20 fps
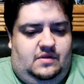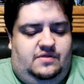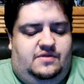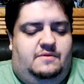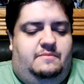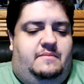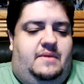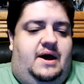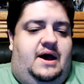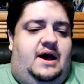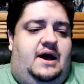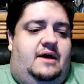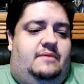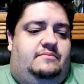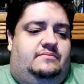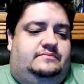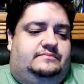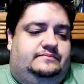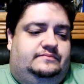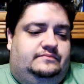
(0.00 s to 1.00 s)
the
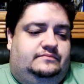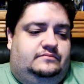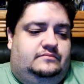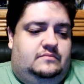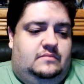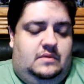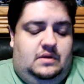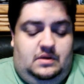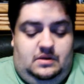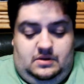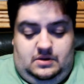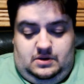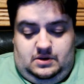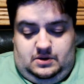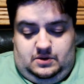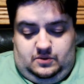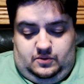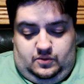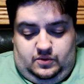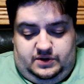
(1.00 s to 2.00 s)
mom
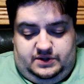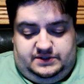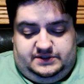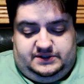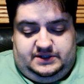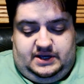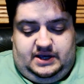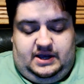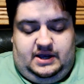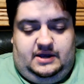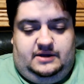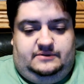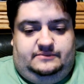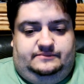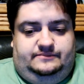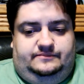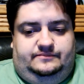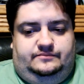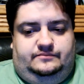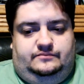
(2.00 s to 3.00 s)
was uh,
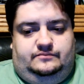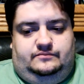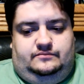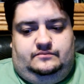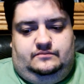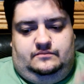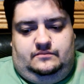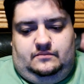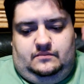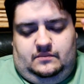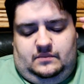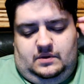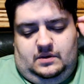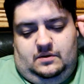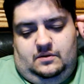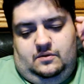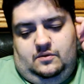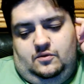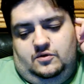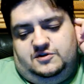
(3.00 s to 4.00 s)

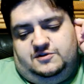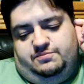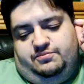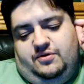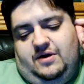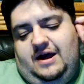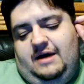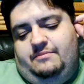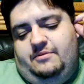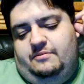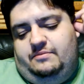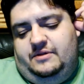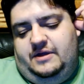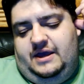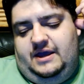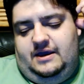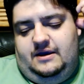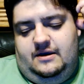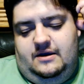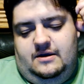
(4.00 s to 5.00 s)
was
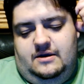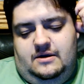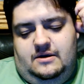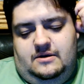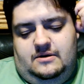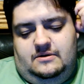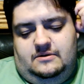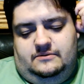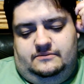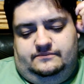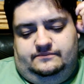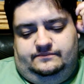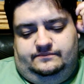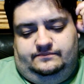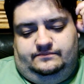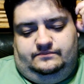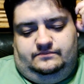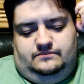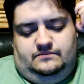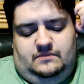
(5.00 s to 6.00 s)
probably
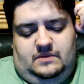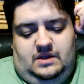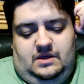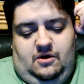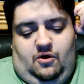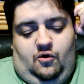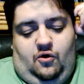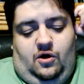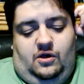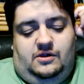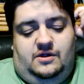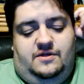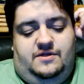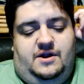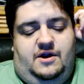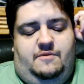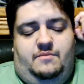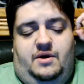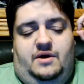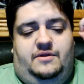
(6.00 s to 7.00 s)
all of
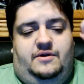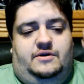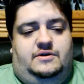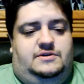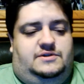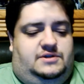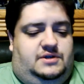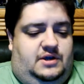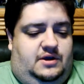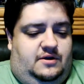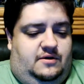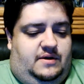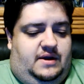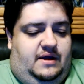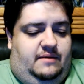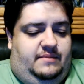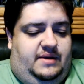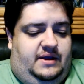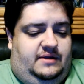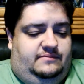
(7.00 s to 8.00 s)
their mothers. You know what
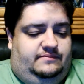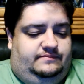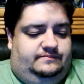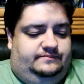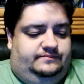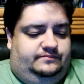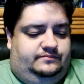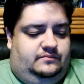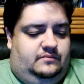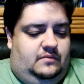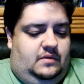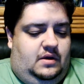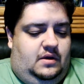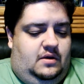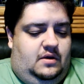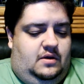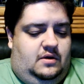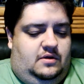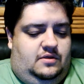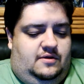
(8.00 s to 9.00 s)
I mean?
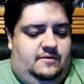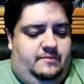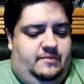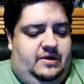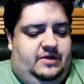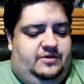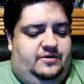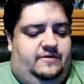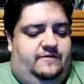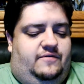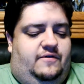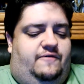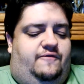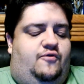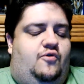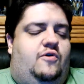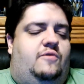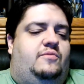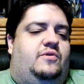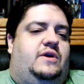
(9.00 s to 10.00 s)
The mother of the
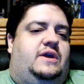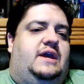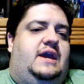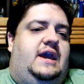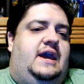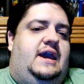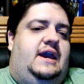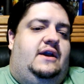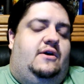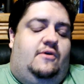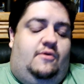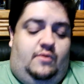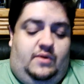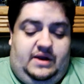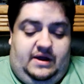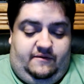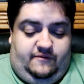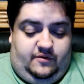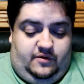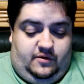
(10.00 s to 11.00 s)
former king or
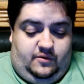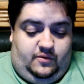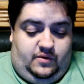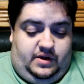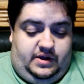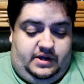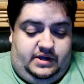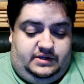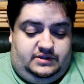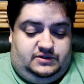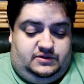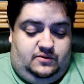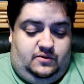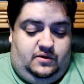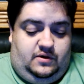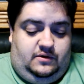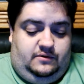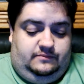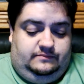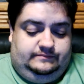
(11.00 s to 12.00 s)
whatever it was,
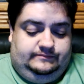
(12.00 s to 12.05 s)
or